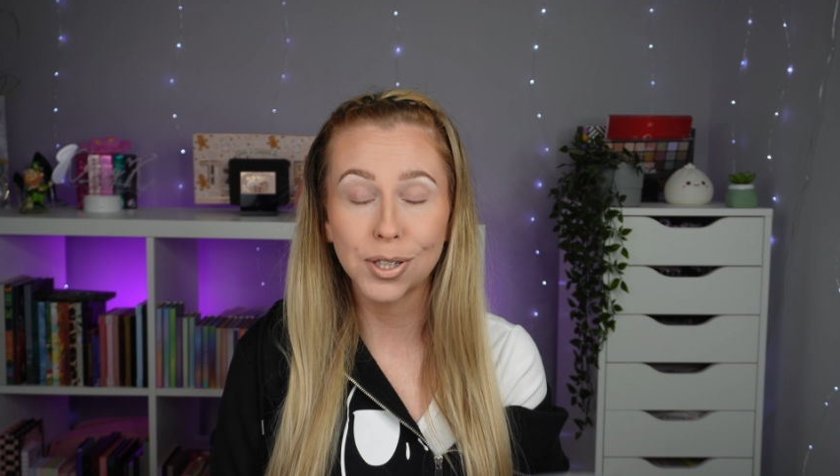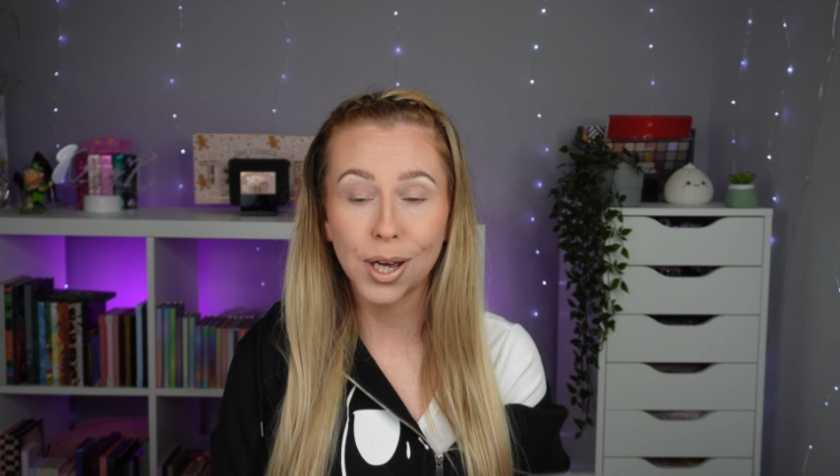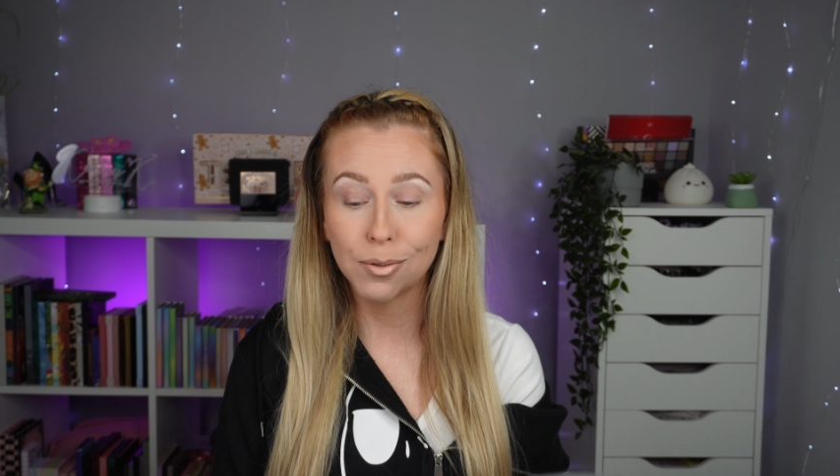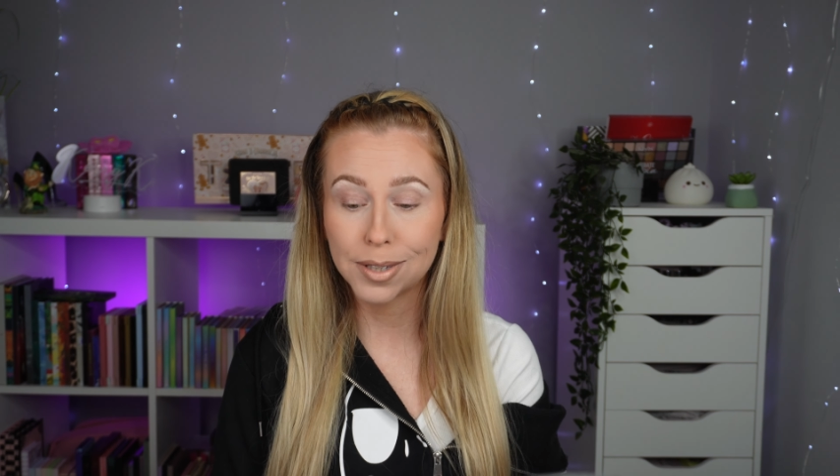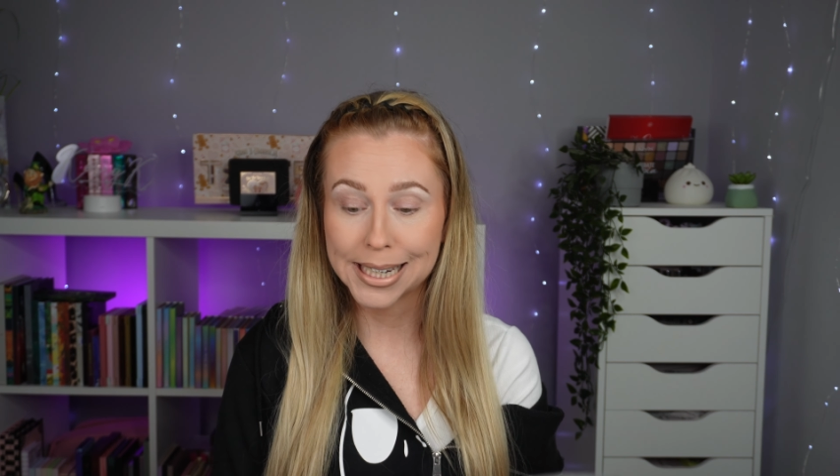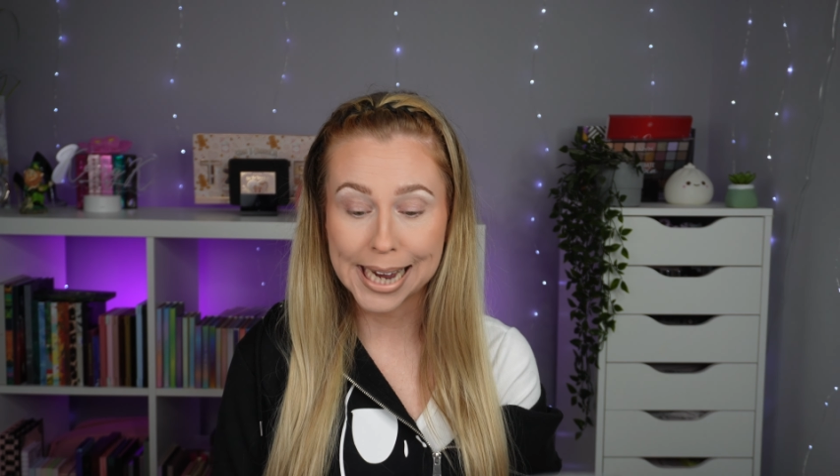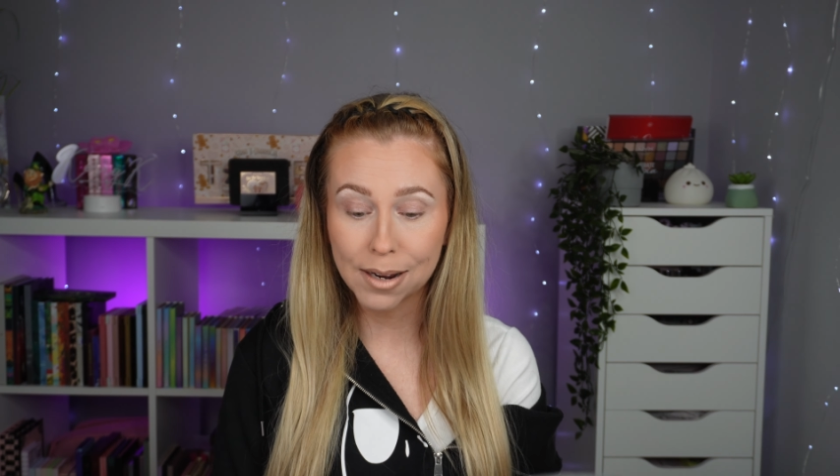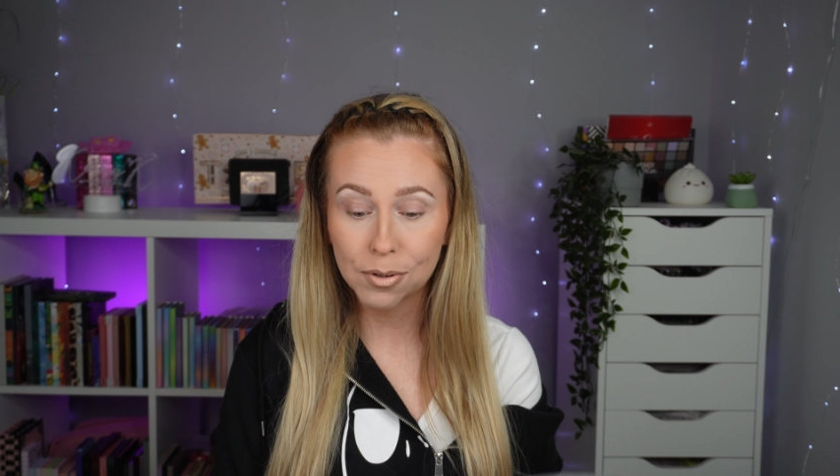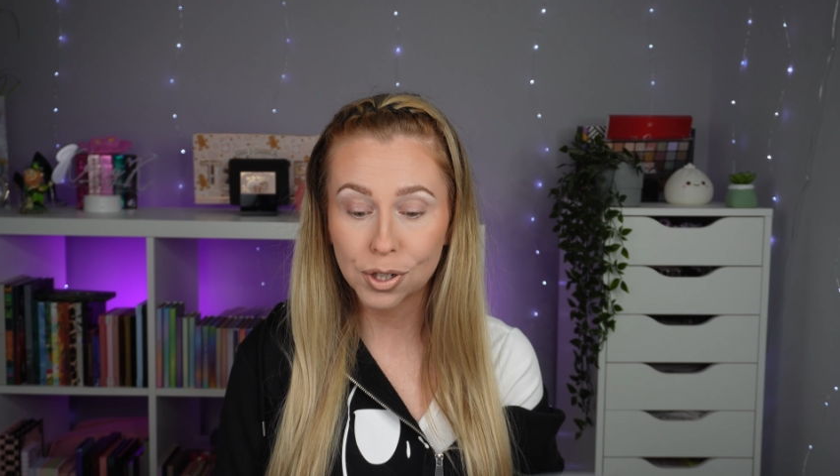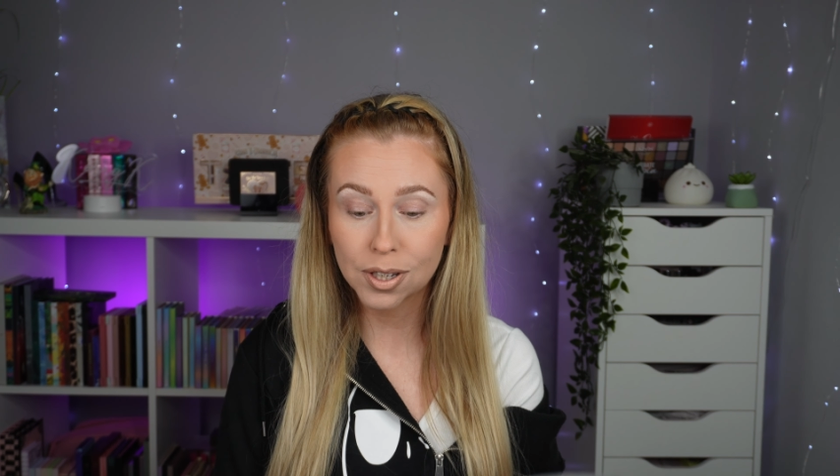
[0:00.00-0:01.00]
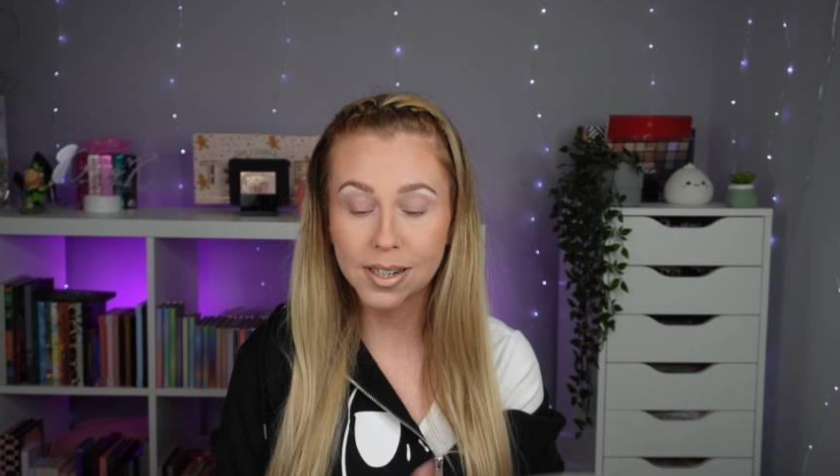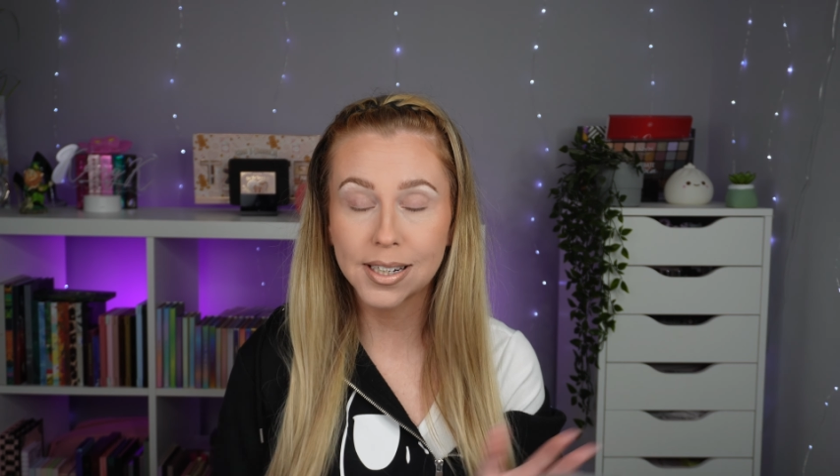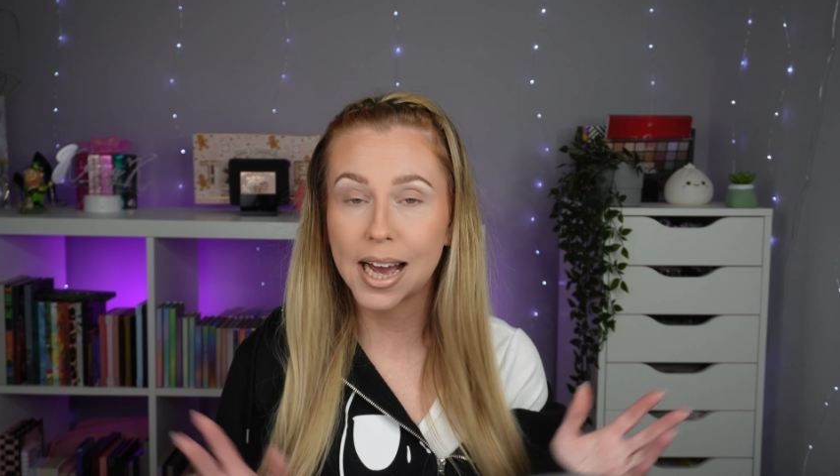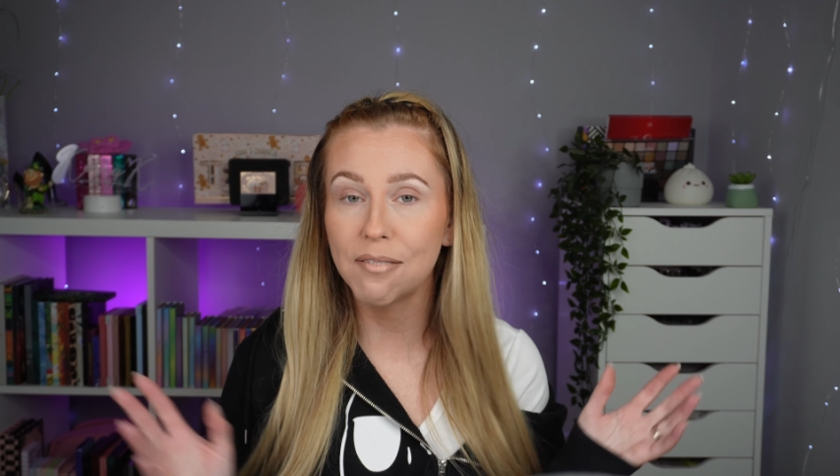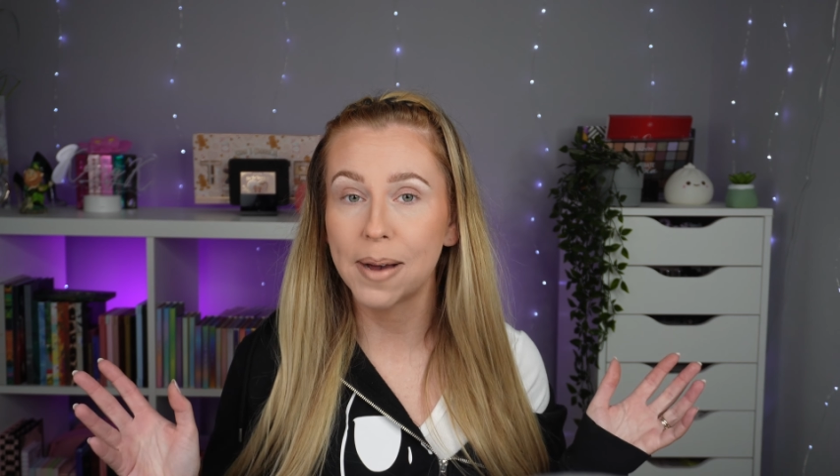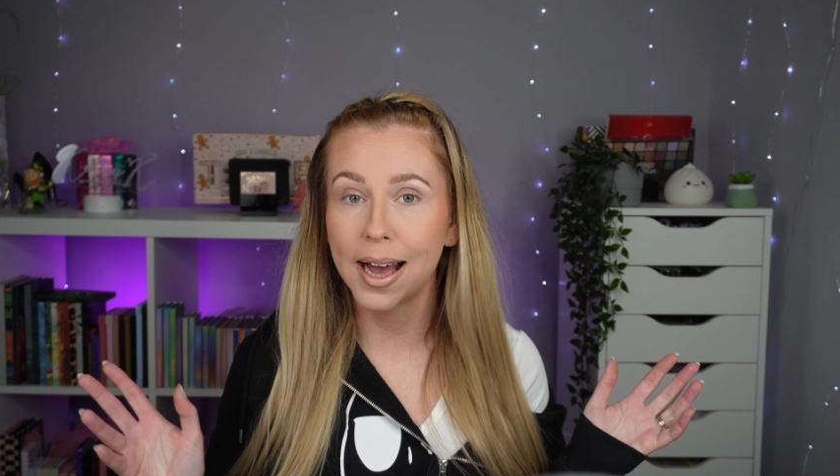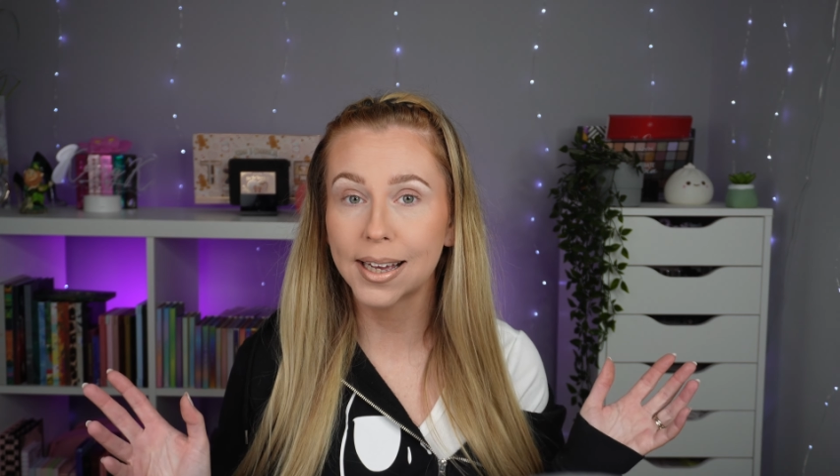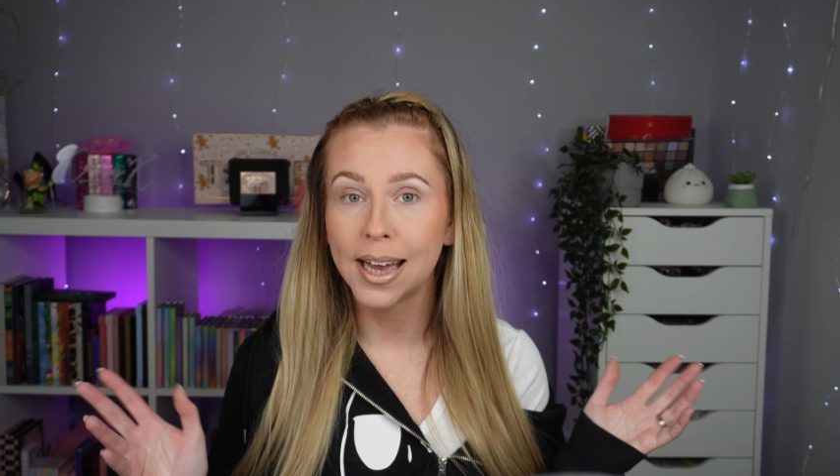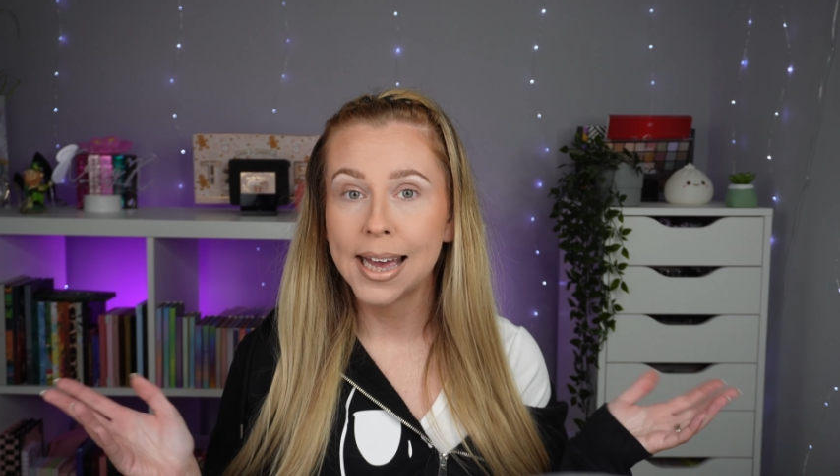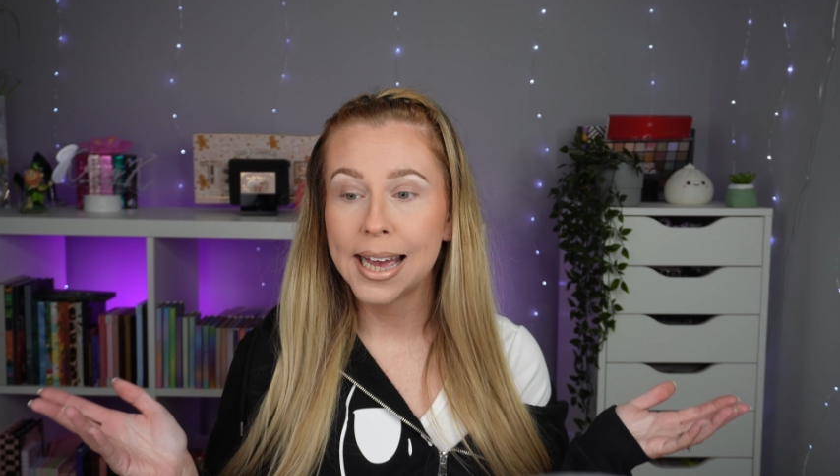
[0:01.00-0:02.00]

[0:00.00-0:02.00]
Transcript: So today we're just going to dive back